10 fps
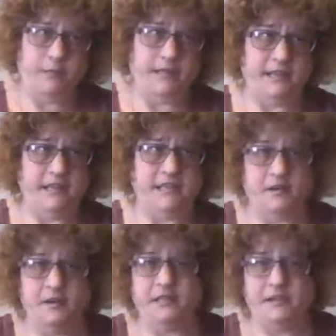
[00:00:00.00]
was like a
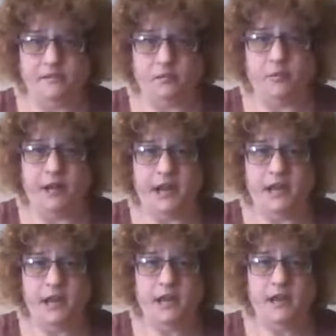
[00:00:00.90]
series of three